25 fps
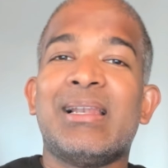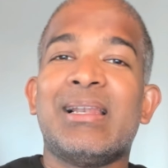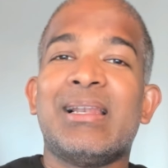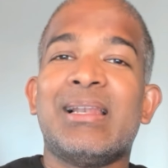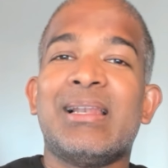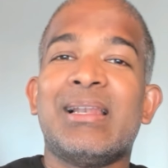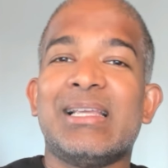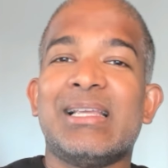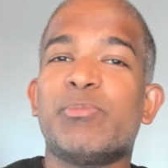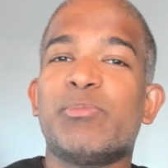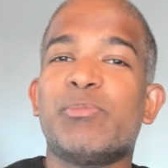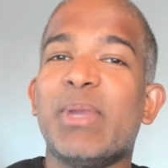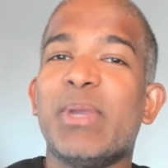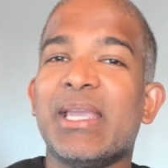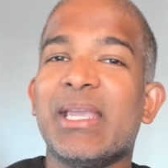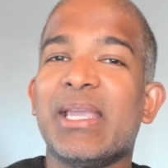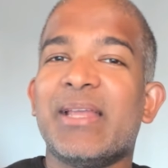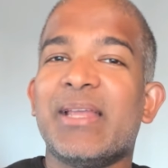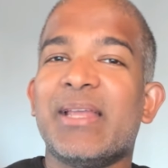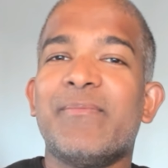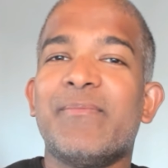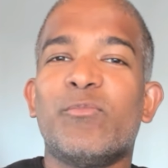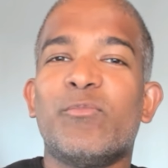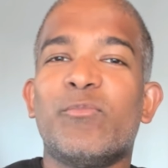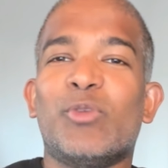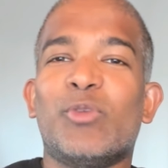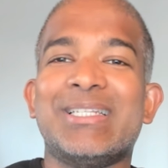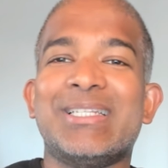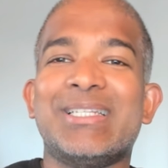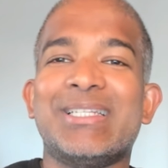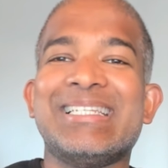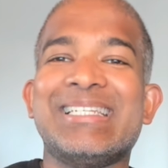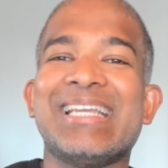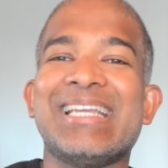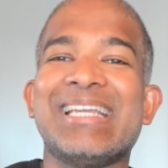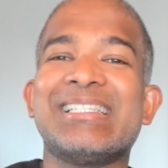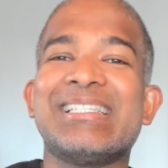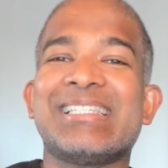Let's begin with
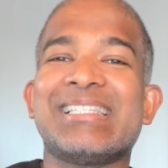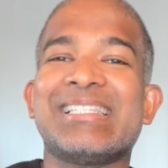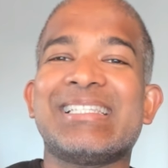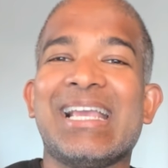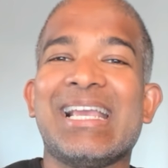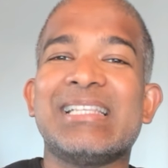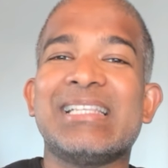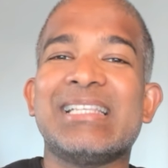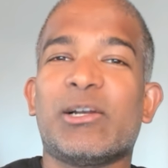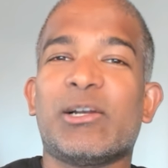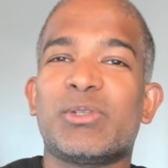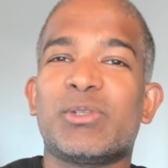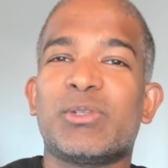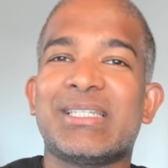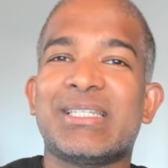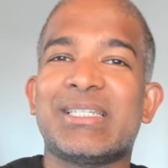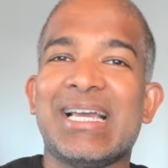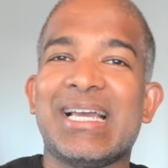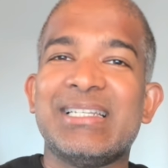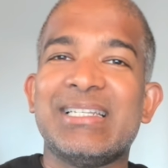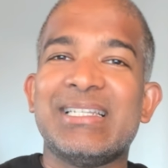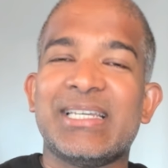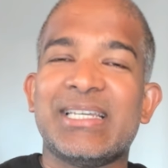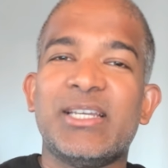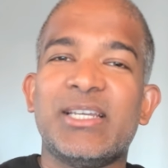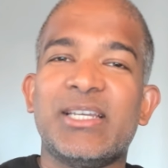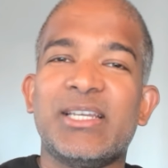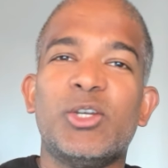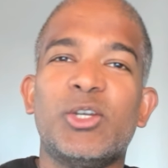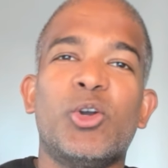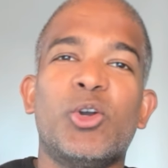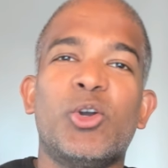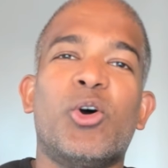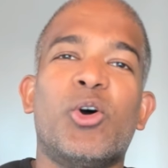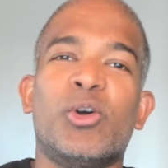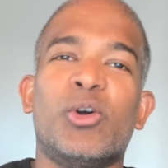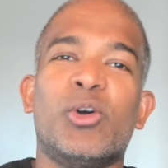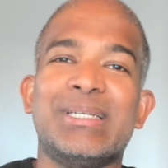Days Sales Outstanding
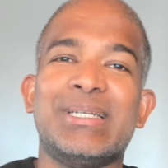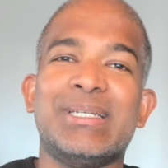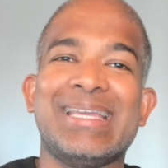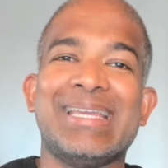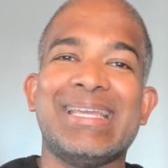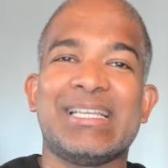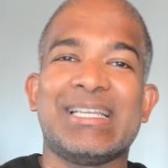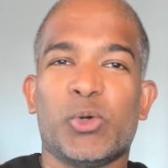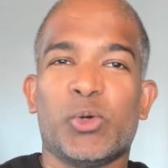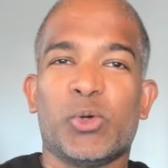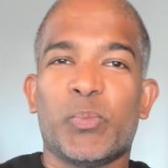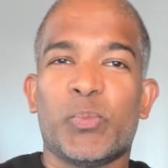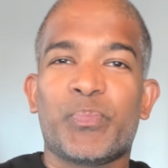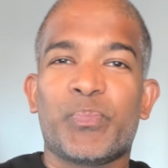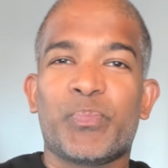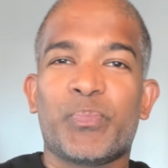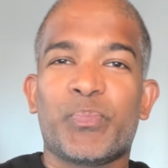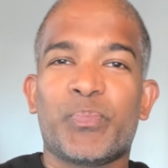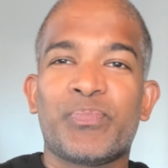or DSO.